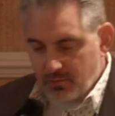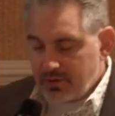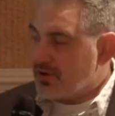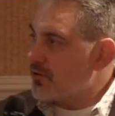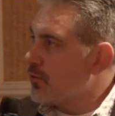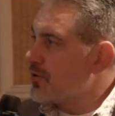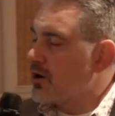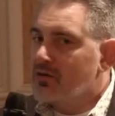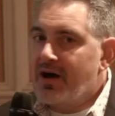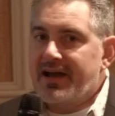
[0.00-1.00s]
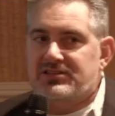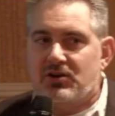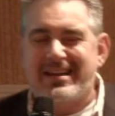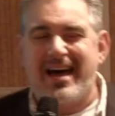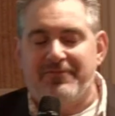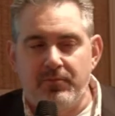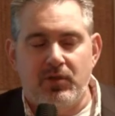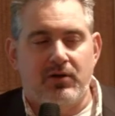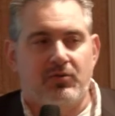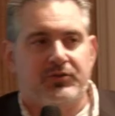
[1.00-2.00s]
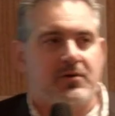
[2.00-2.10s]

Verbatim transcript: when, uh, with our clients that are not familiar with